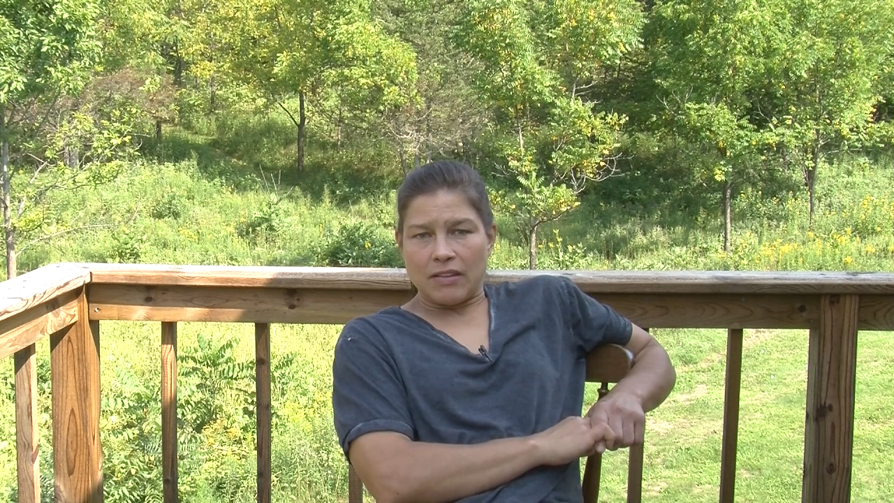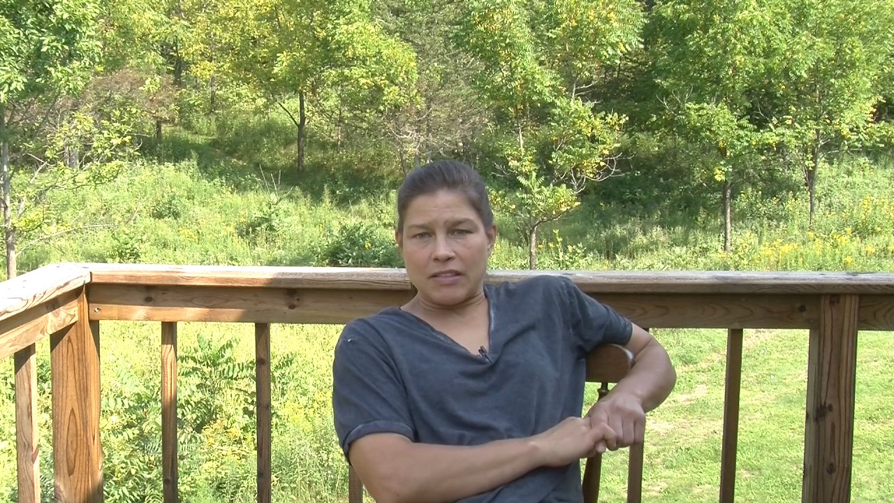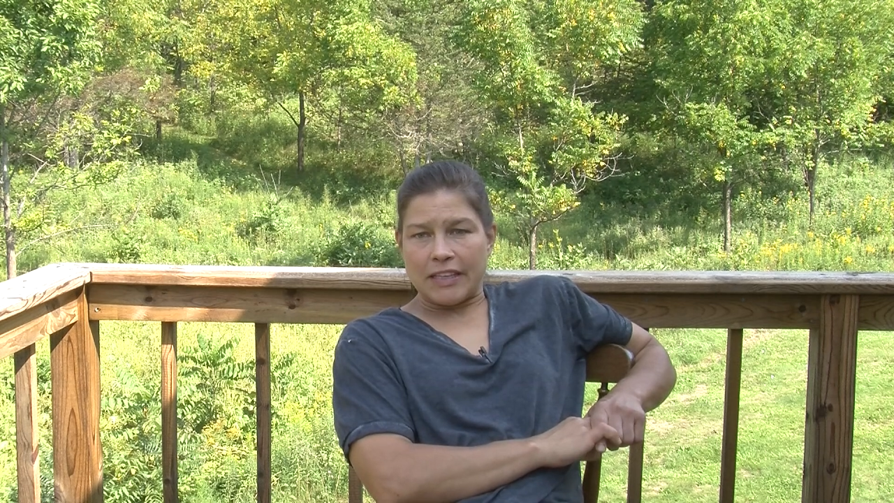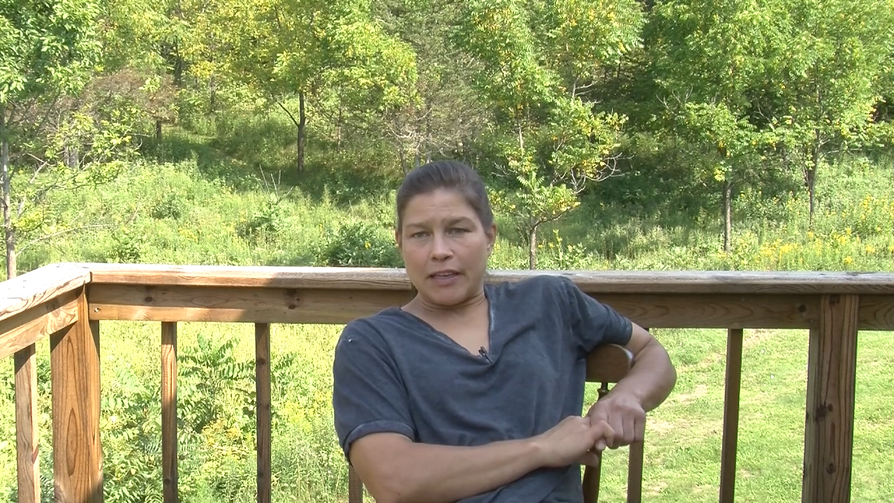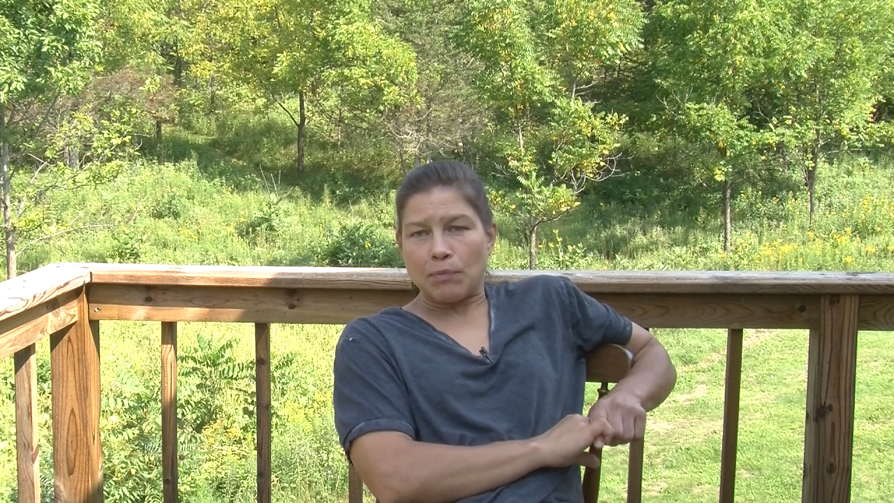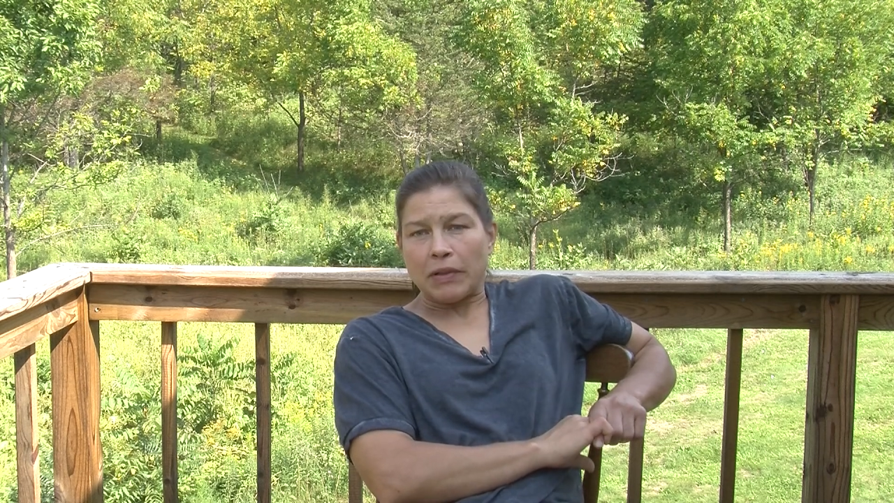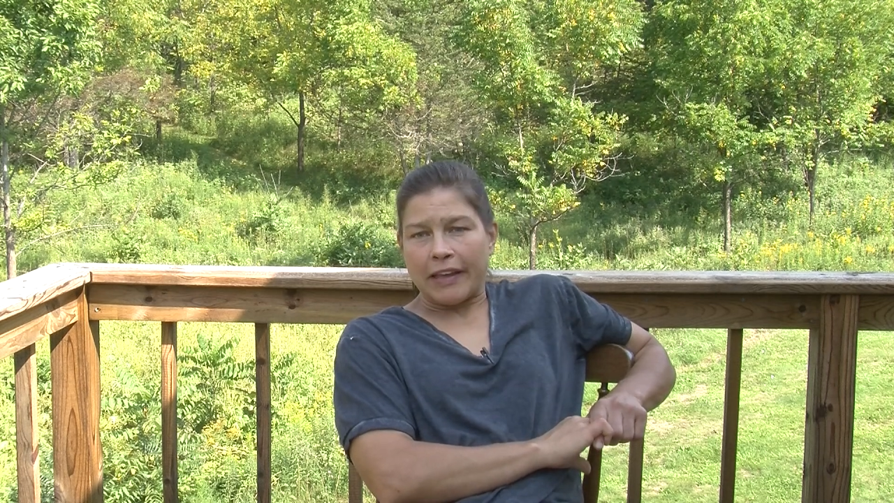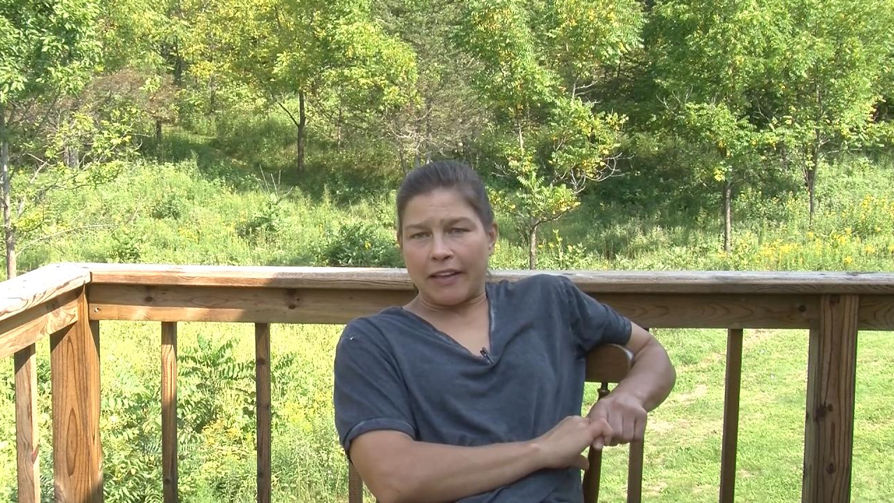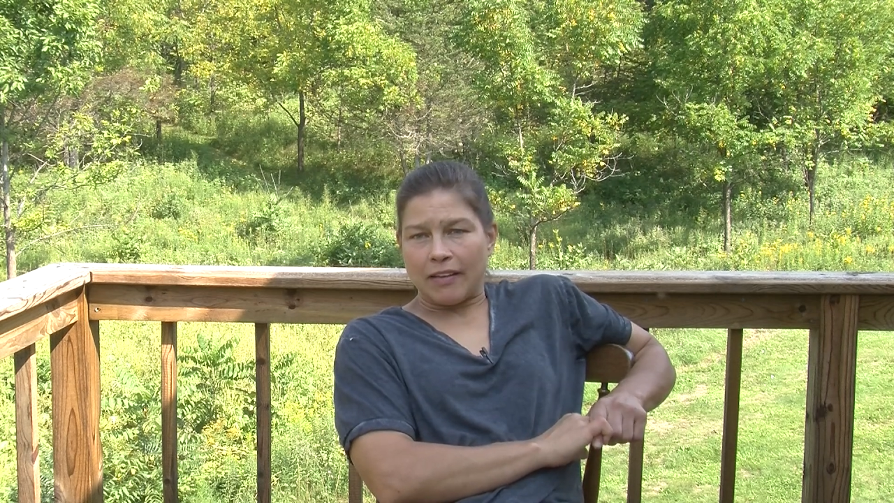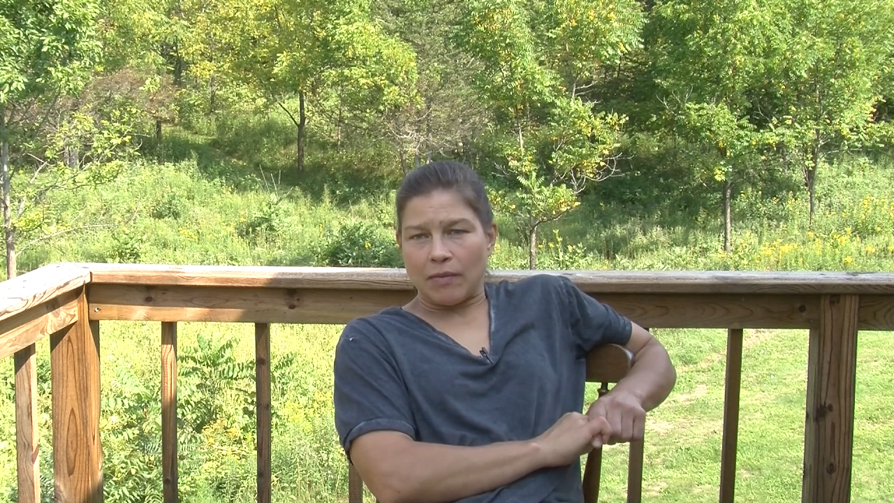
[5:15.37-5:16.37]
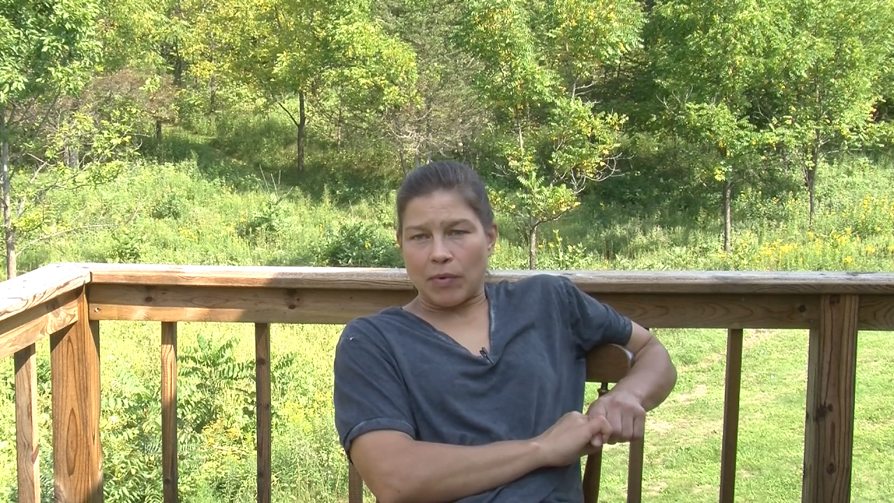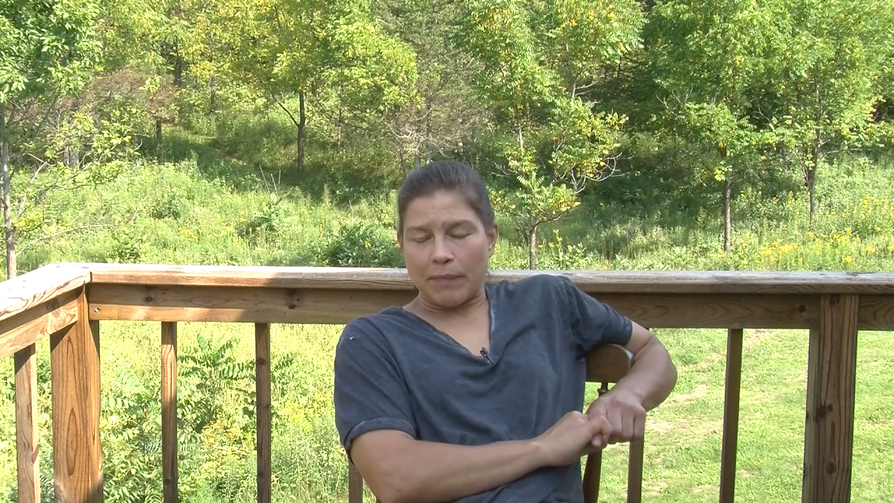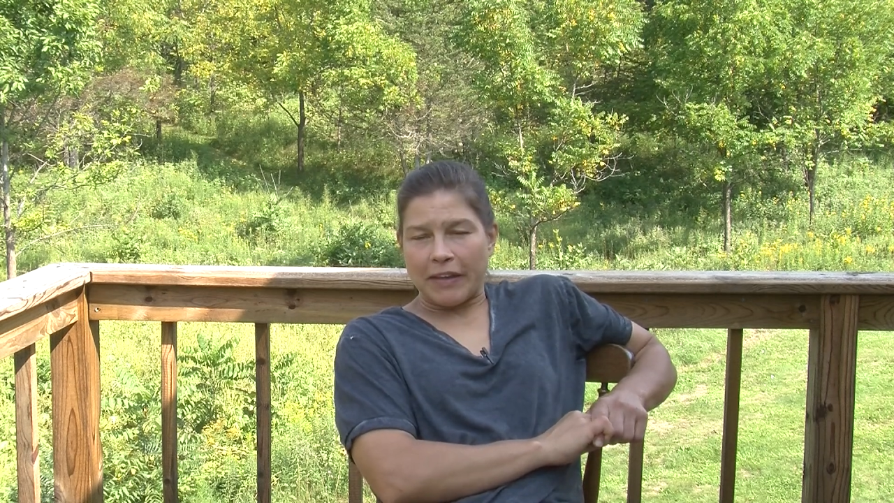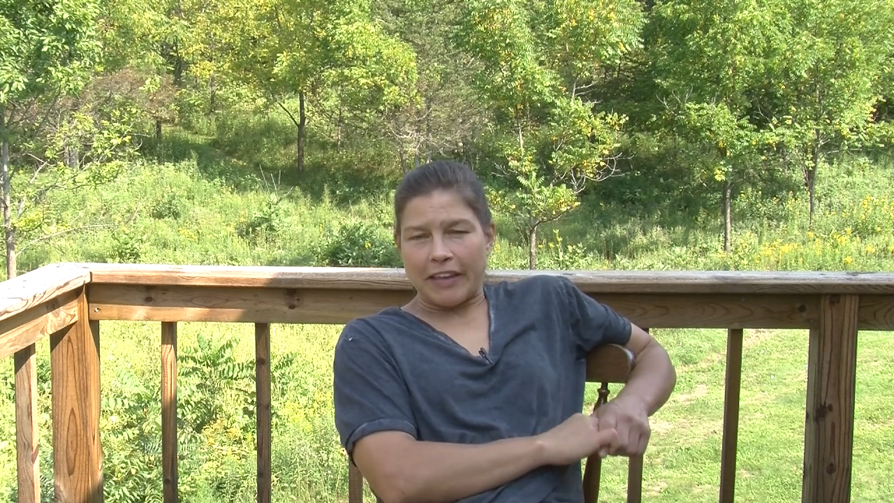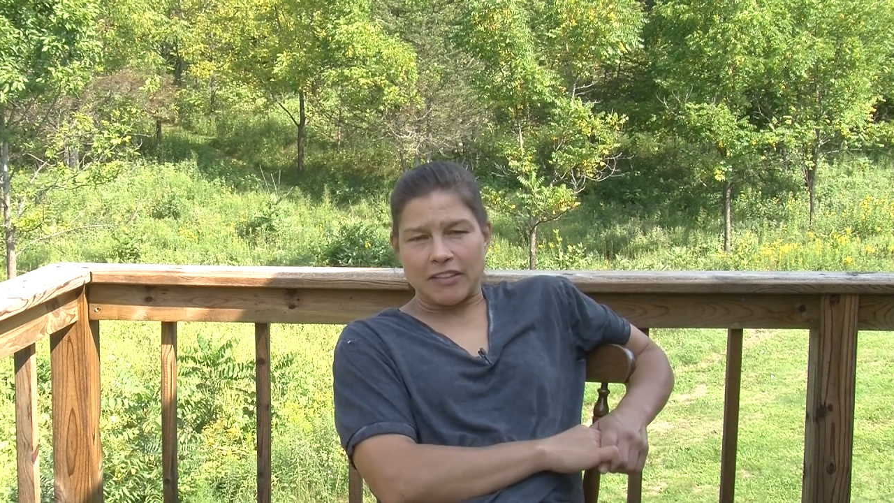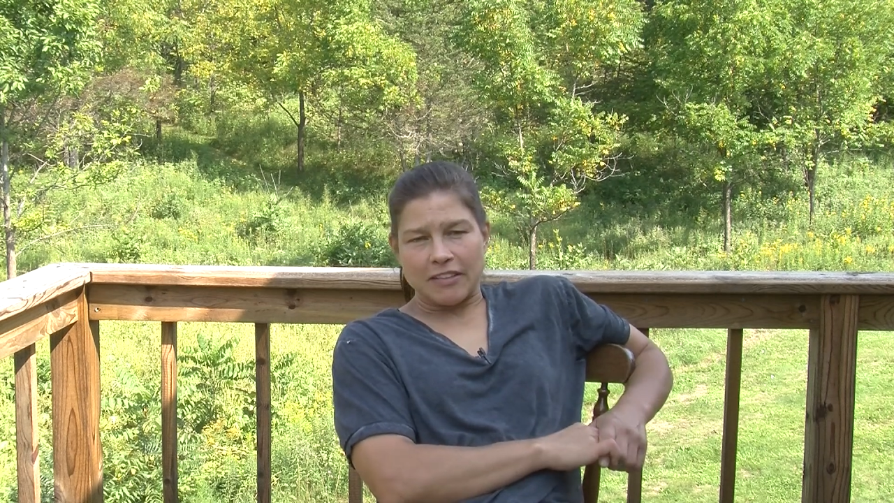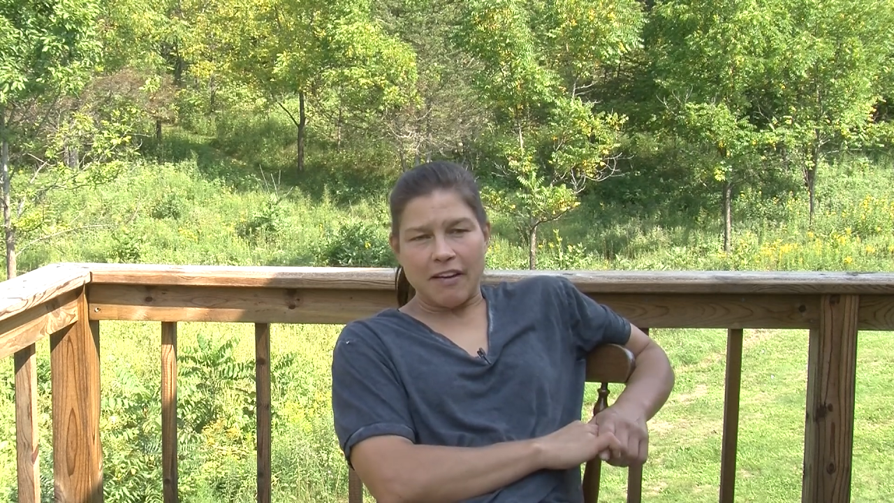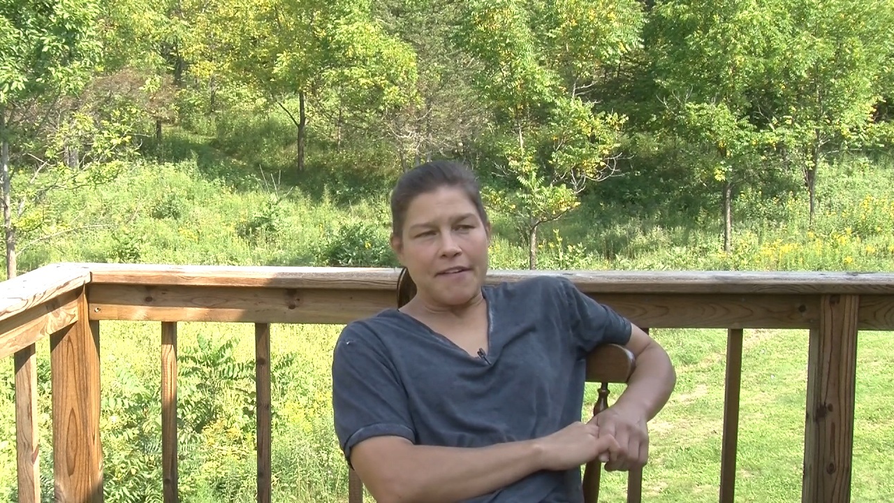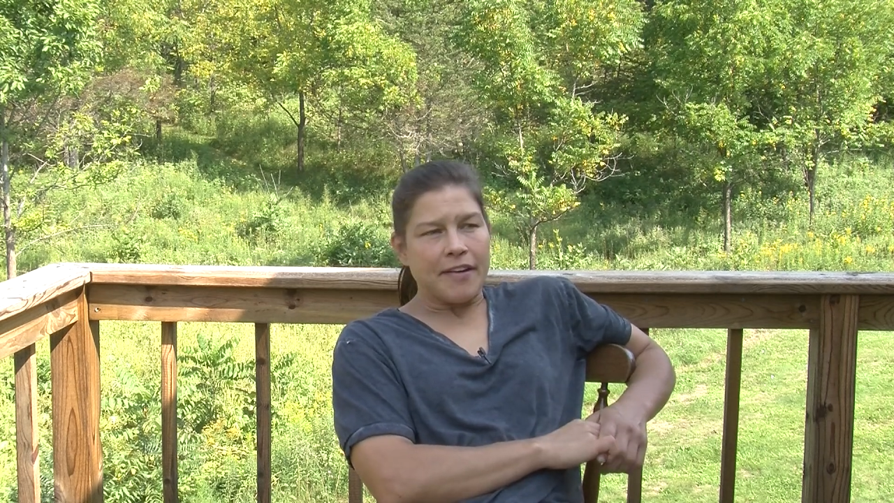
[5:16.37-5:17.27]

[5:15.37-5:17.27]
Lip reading: seed and plant propagation.